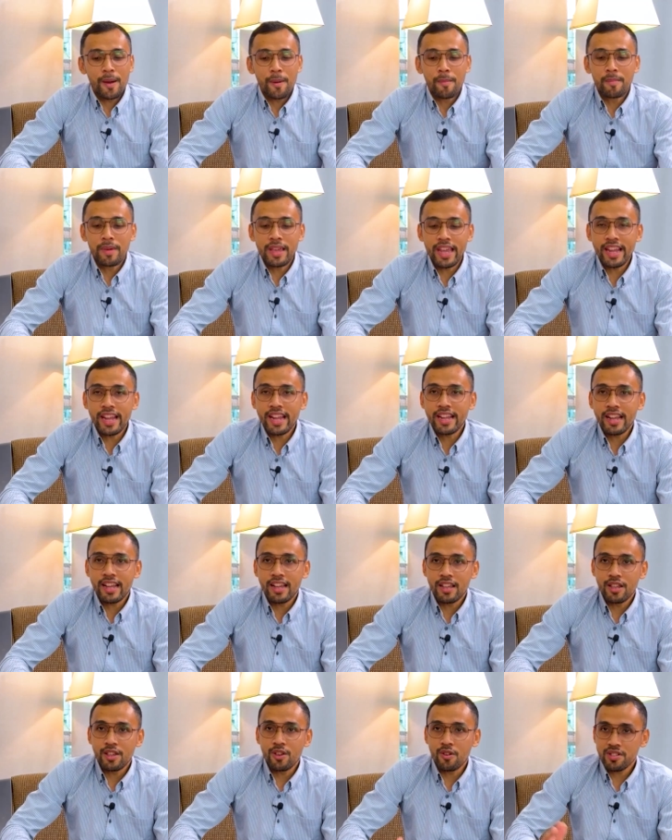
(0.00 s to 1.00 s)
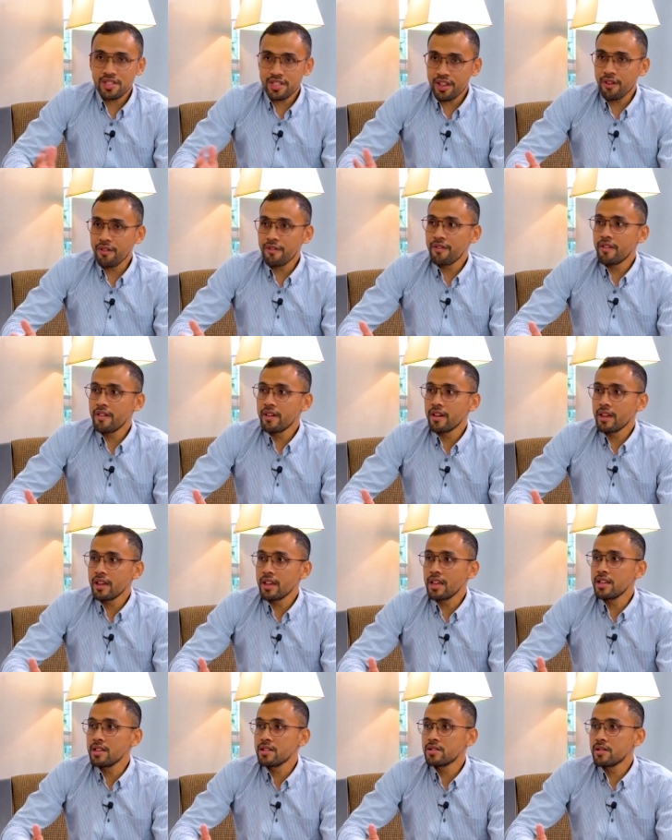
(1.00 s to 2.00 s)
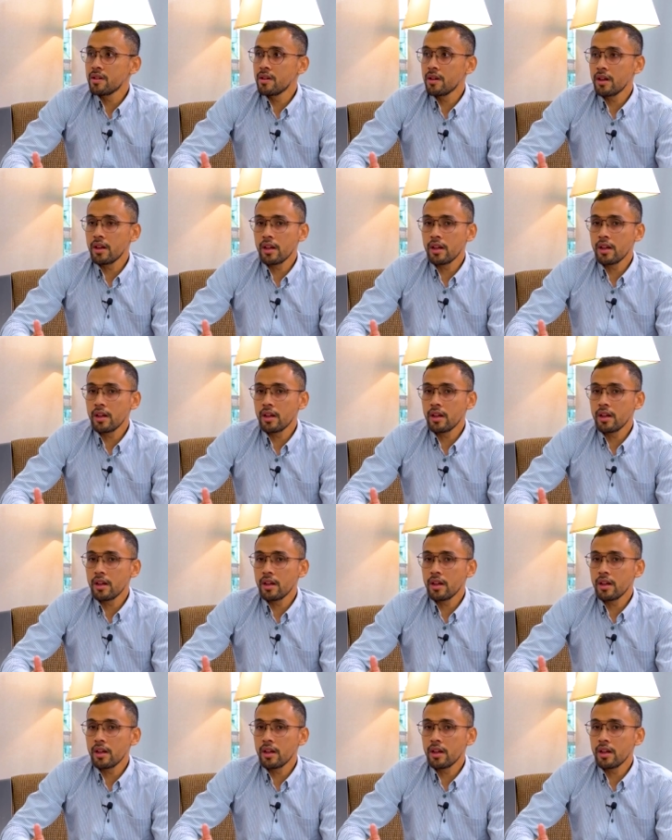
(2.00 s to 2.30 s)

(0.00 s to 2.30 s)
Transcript: Being yourself is